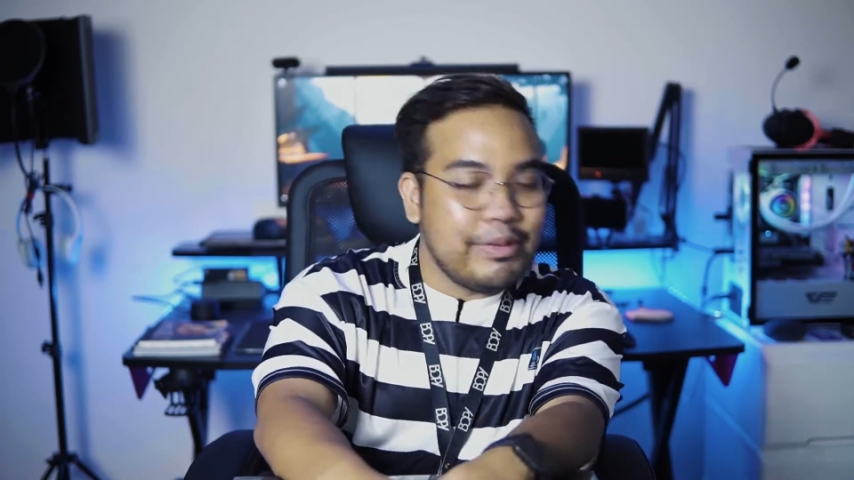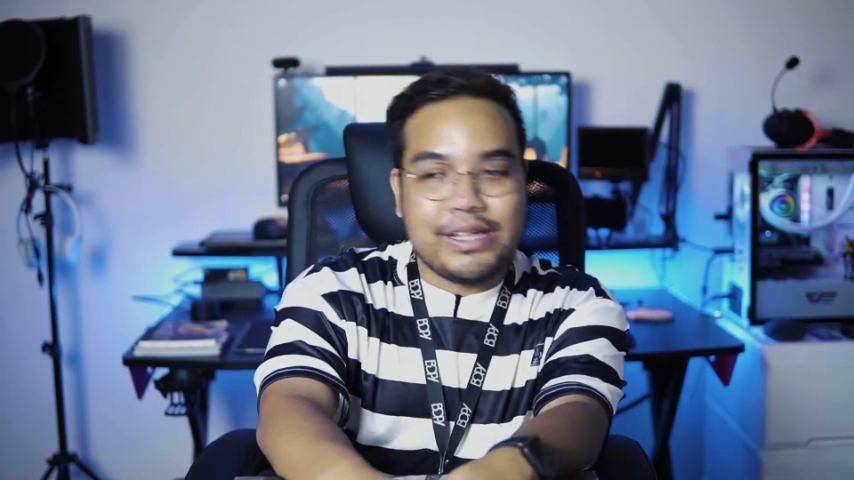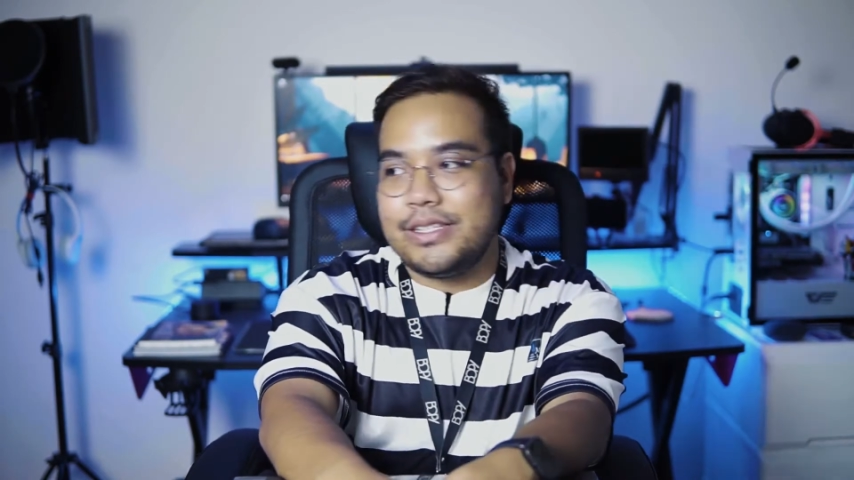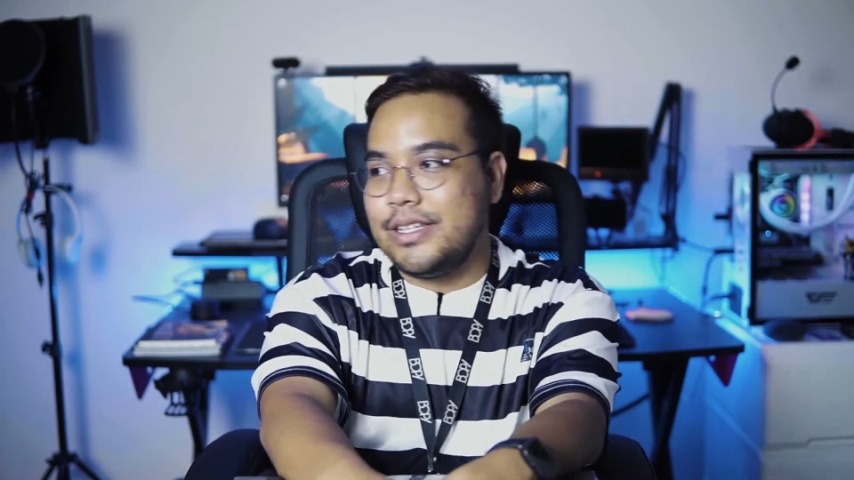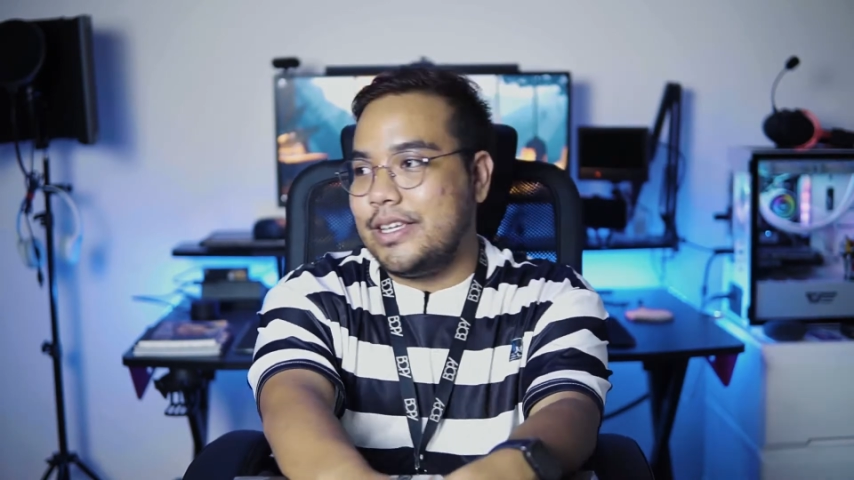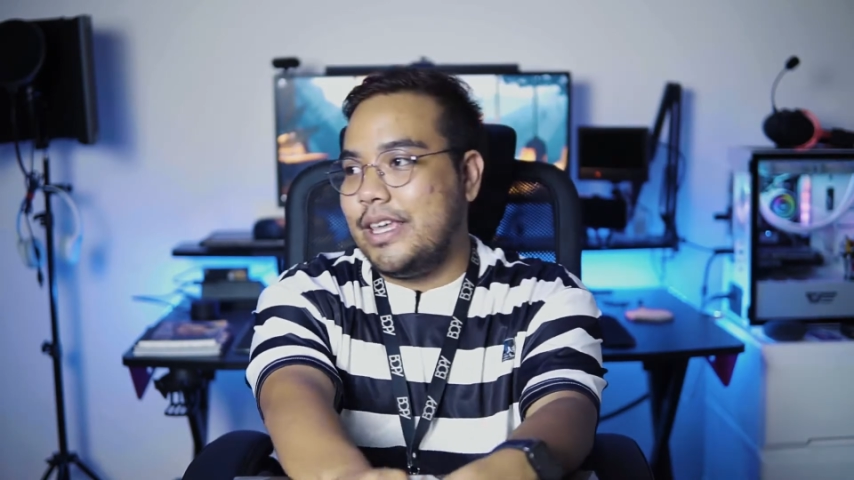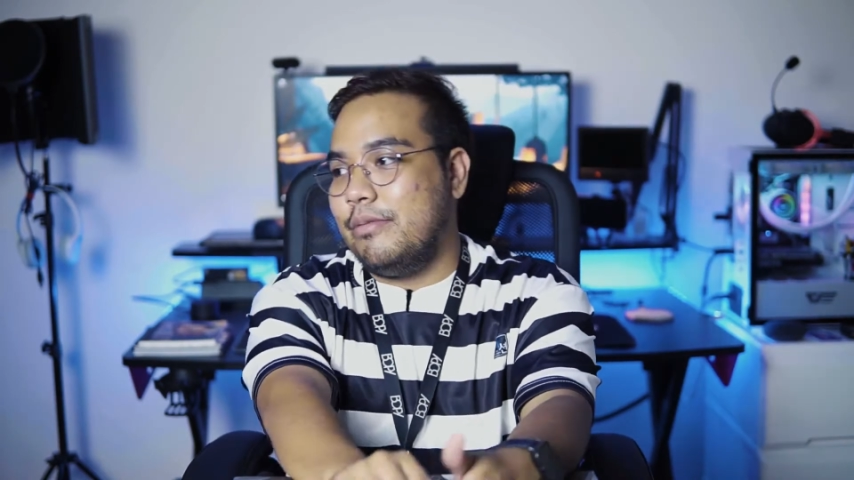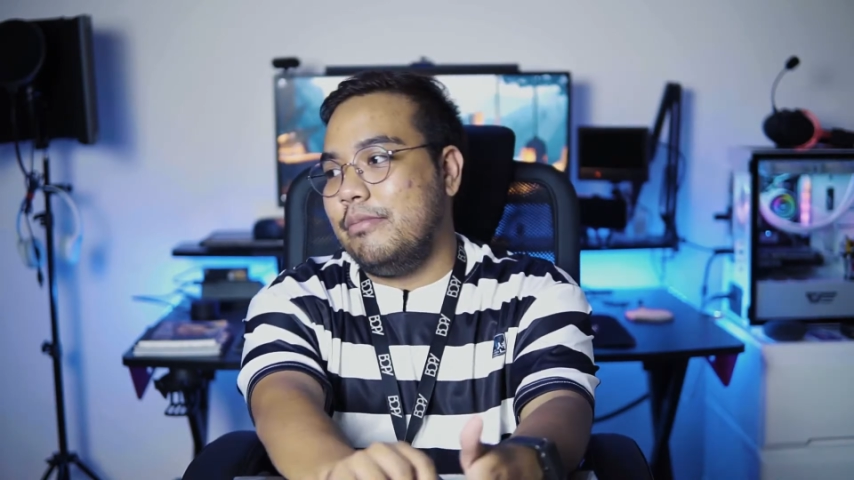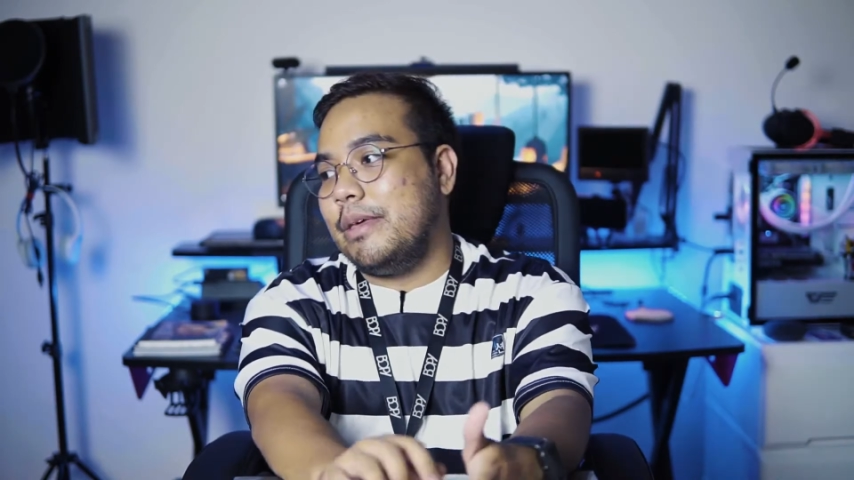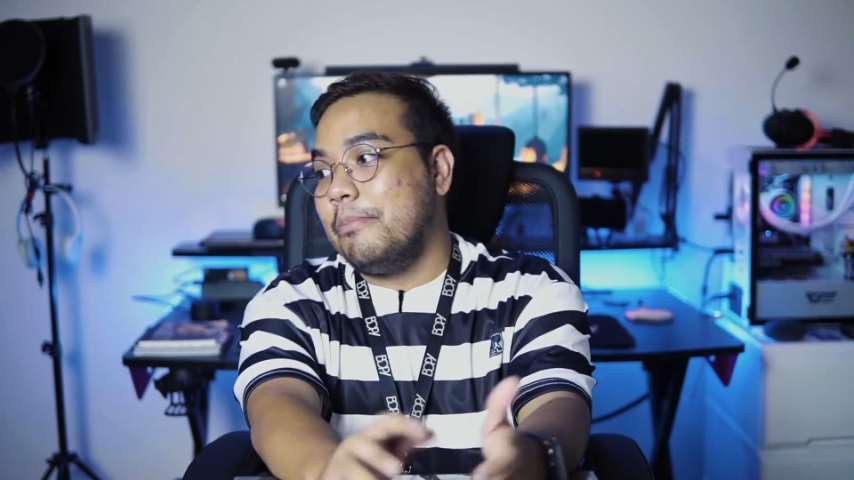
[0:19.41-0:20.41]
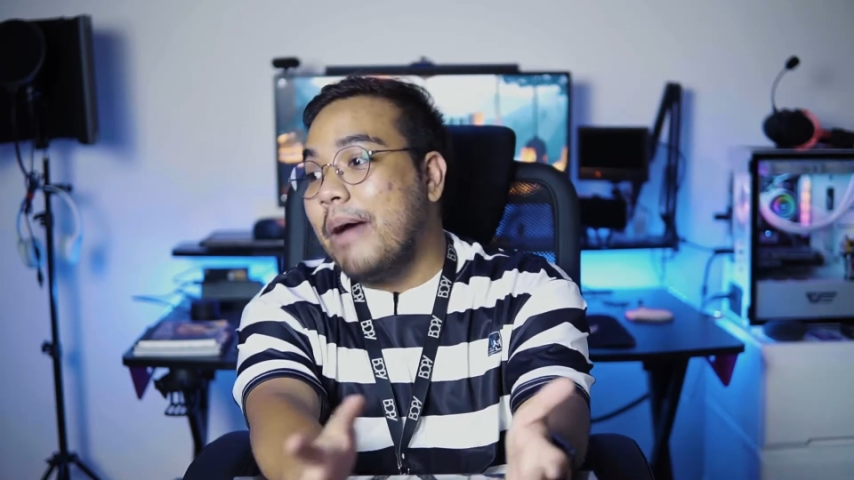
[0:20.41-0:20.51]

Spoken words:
budget gaming